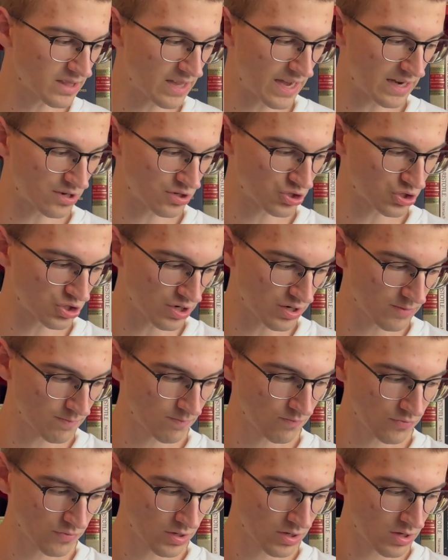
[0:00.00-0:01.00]
lecture.
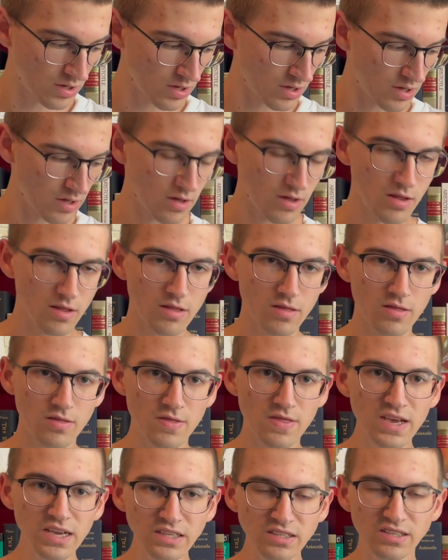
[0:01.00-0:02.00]

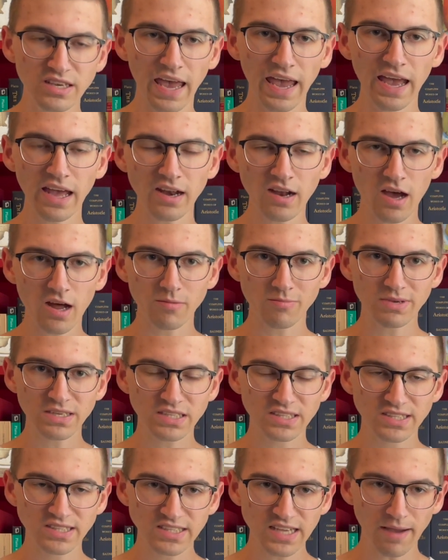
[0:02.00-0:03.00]
These cannot be
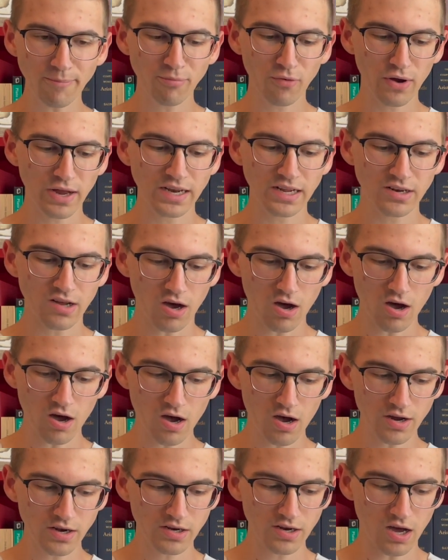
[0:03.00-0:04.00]
separated
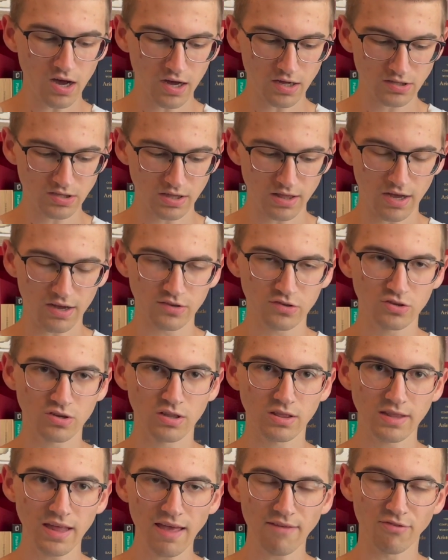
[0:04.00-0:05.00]
on an ontological
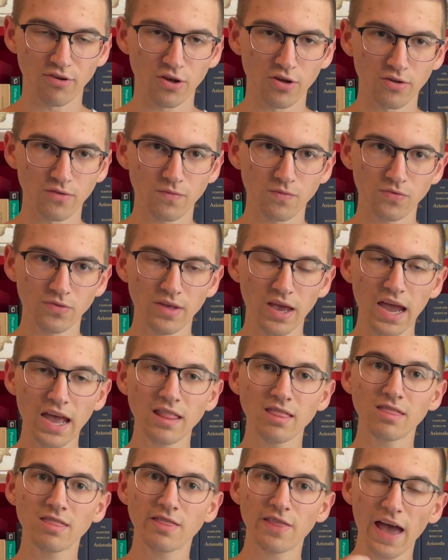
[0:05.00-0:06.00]
level.
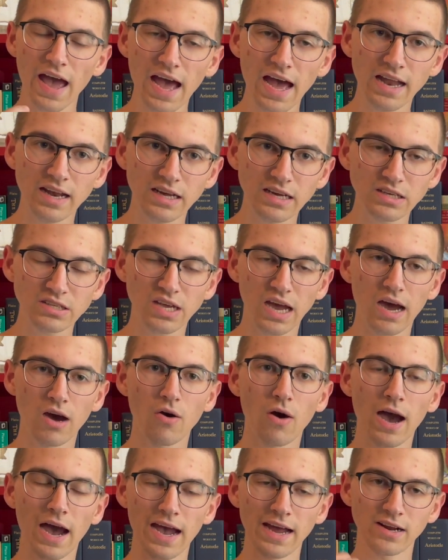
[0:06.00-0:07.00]
And that is how
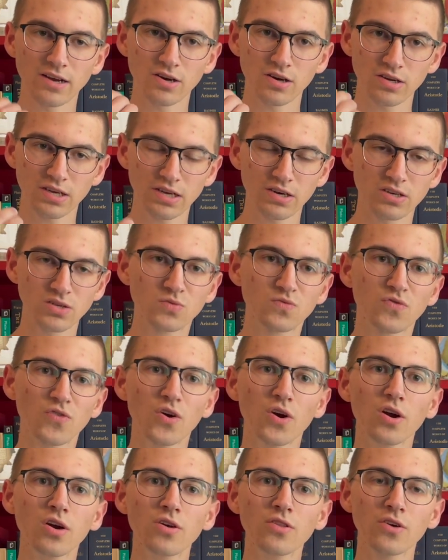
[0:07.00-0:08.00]
Heidegger here is
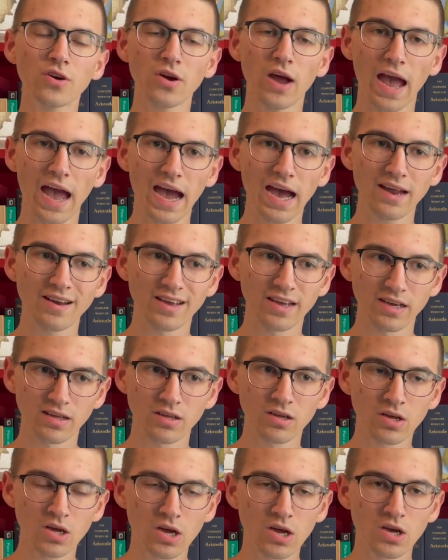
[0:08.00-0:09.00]
further adding
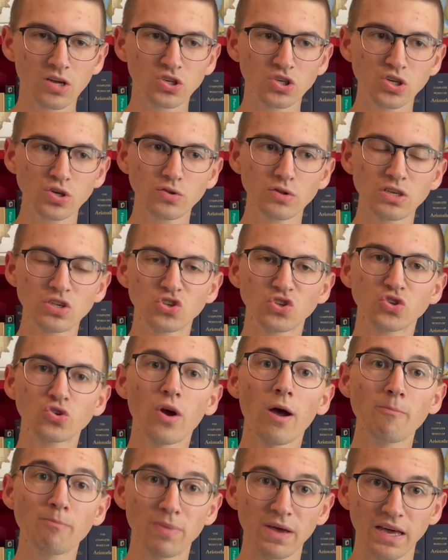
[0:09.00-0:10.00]
to this
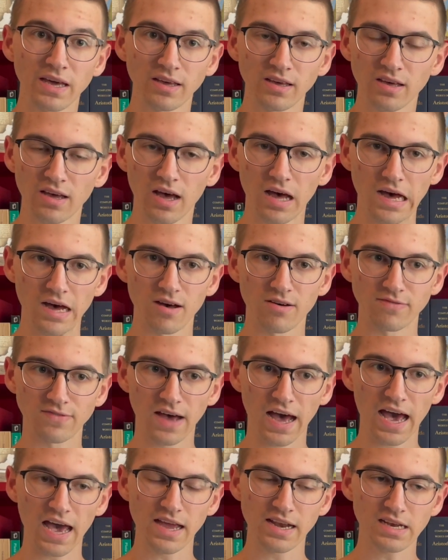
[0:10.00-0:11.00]
trumping of
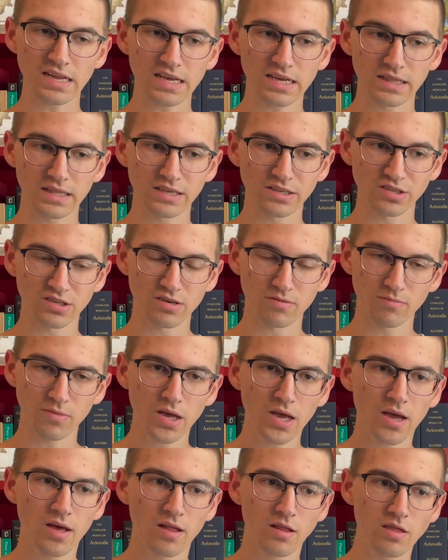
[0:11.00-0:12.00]
idealism,
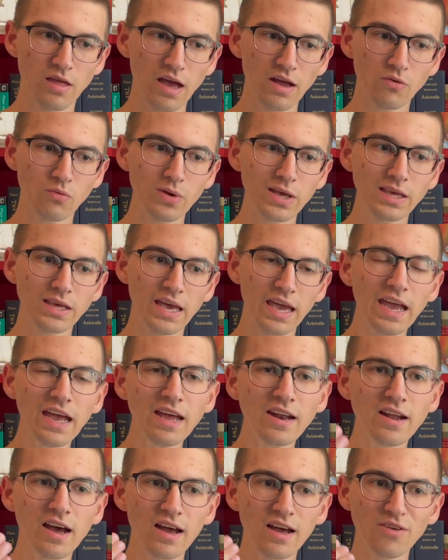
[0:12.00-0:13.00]
that we
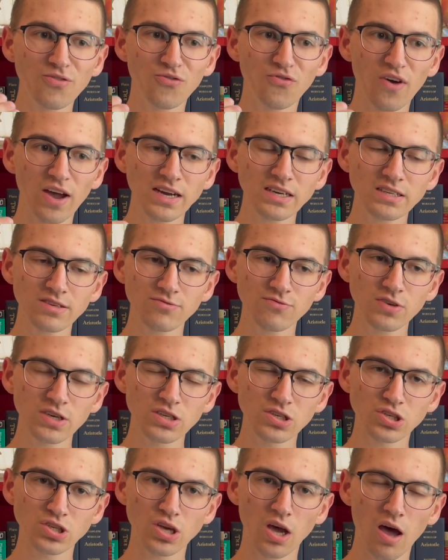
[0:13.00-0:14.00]
cannot effectively
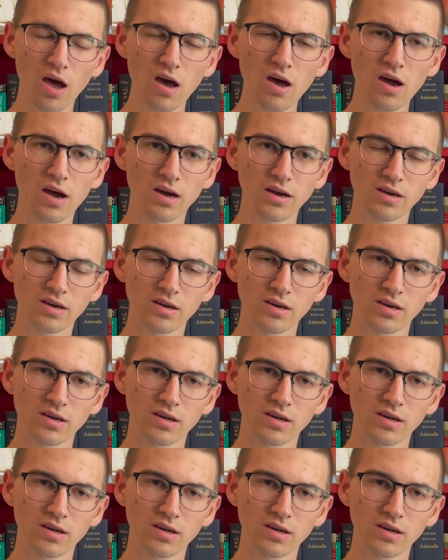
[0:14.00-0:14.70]
talk